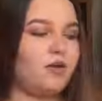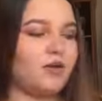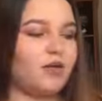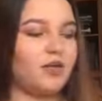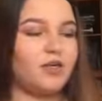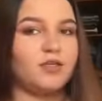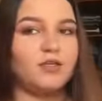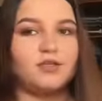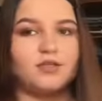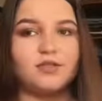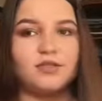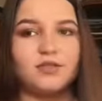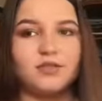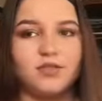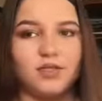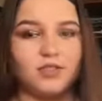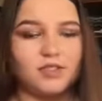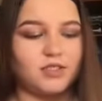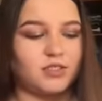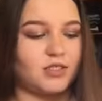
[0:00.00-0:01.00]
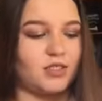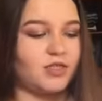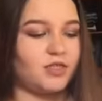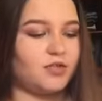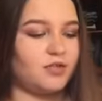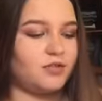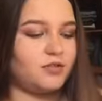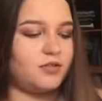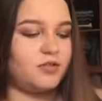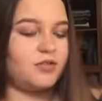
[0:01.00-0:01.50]
right, let's see
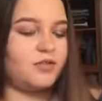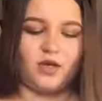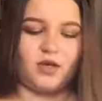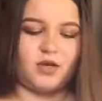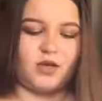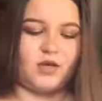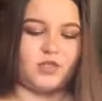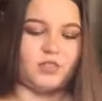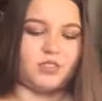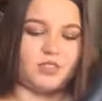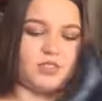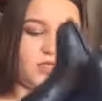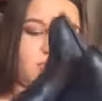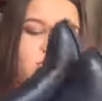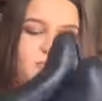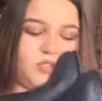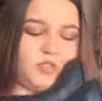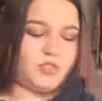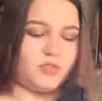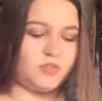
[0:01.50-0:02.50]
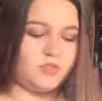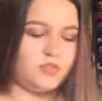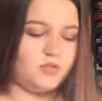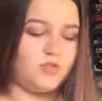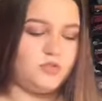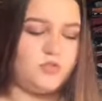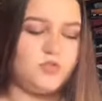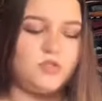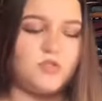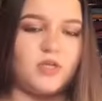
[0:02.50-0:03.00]
here. I got some
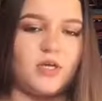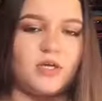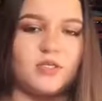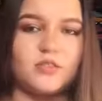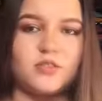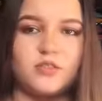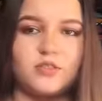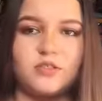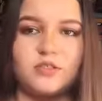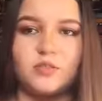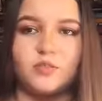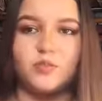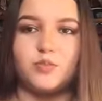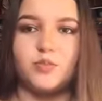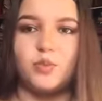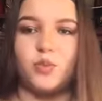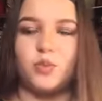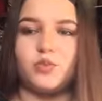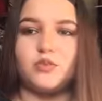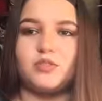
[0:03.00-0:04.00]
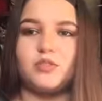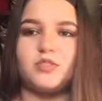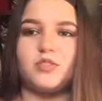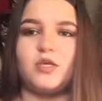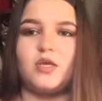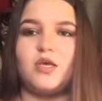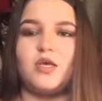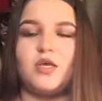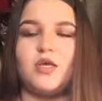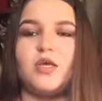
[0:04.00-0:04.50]
shoes, actually some boots,
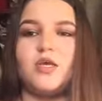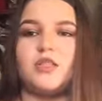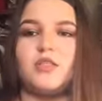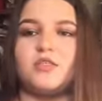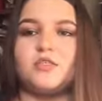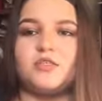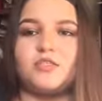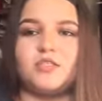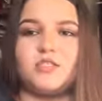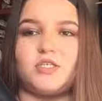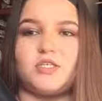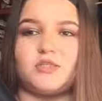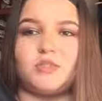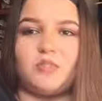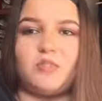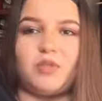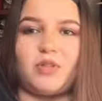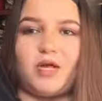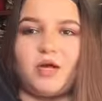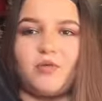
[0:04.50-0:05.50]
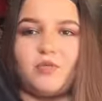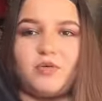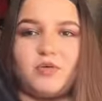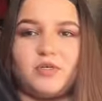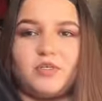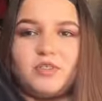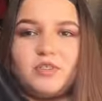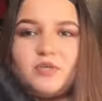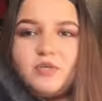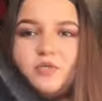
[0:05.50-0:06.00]
and these are just black
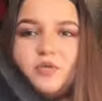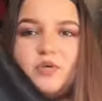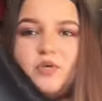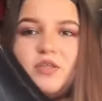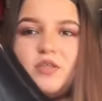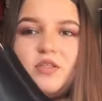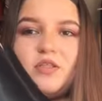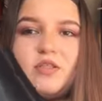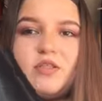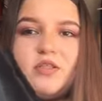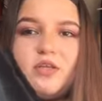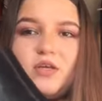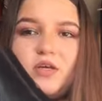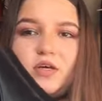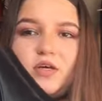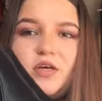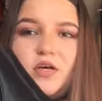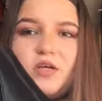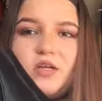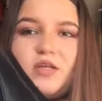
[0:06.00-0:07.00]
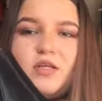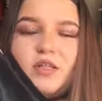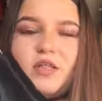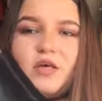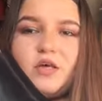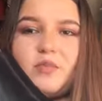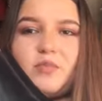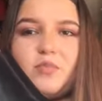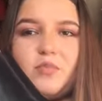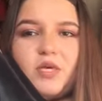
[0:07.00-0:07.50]
ones with a kind of
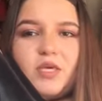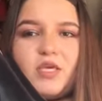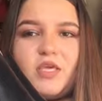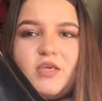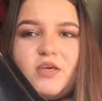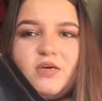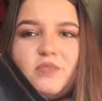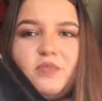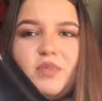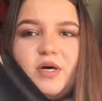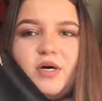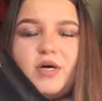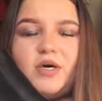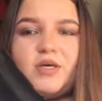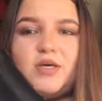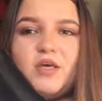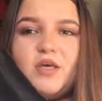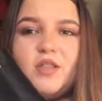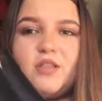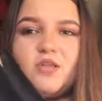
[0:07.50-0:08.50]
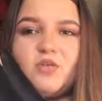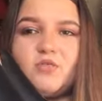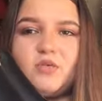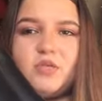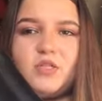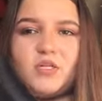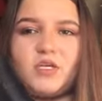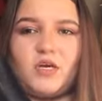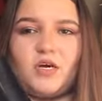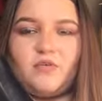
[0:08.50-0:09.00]
like a big heel, but they're
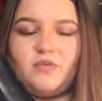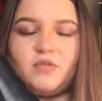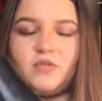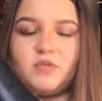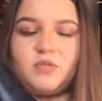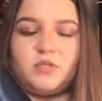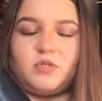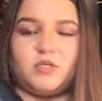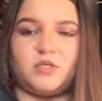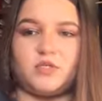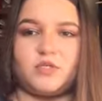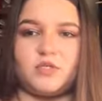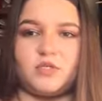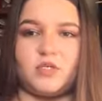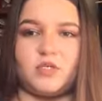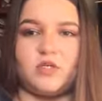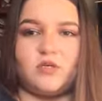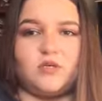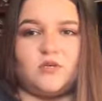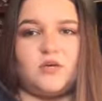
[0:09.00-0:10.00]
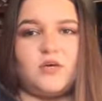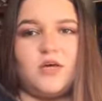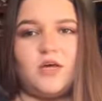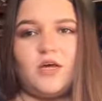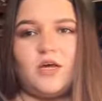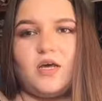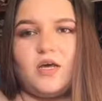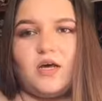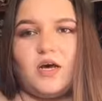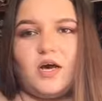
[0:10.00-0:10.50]
really comfortable, so
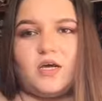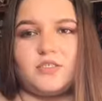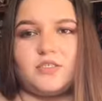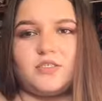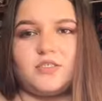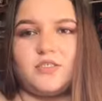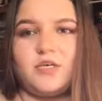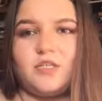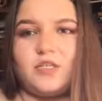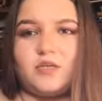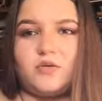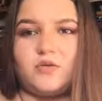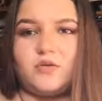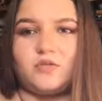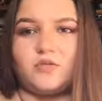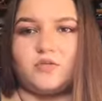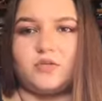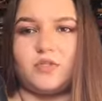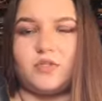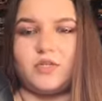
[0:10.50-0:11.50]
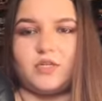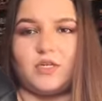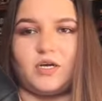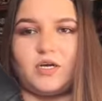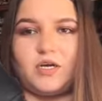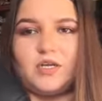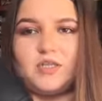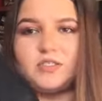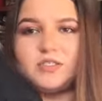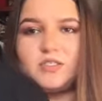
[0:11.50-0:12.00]
I just thought they were really
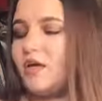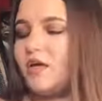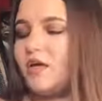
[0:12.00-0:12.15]
nice.